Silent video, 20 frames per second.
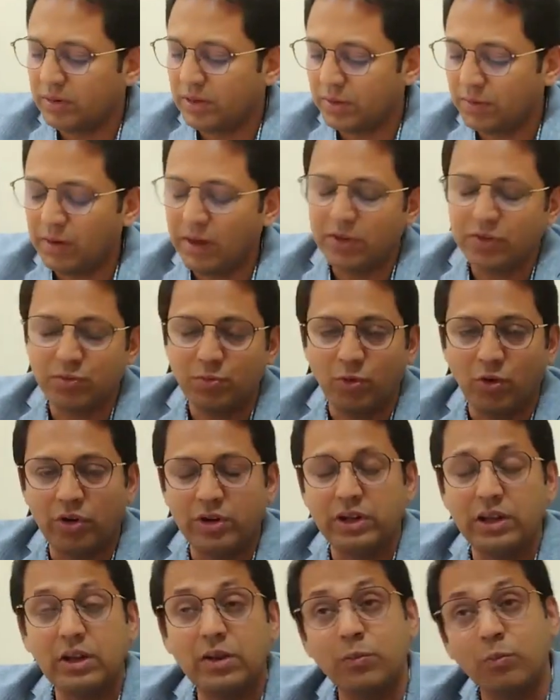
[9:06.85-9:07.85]
device
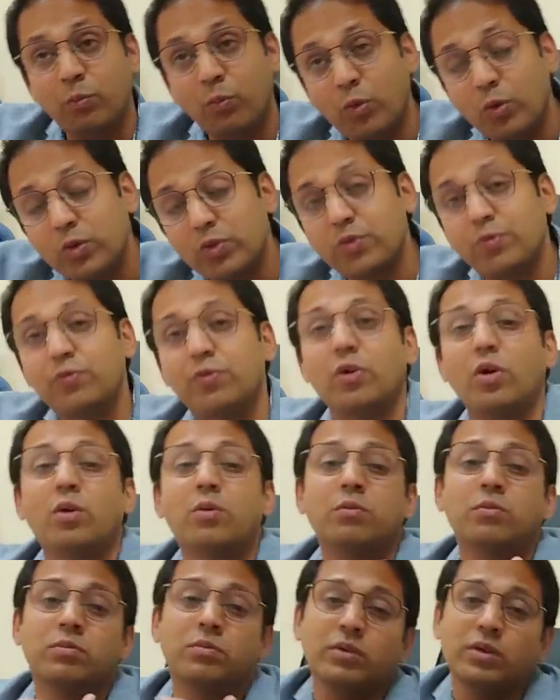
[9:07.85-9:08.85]
modeling, both
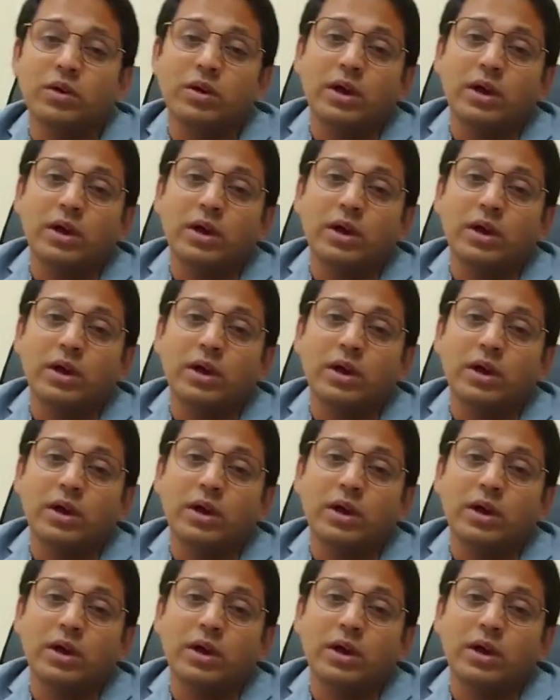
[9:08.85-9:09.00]
from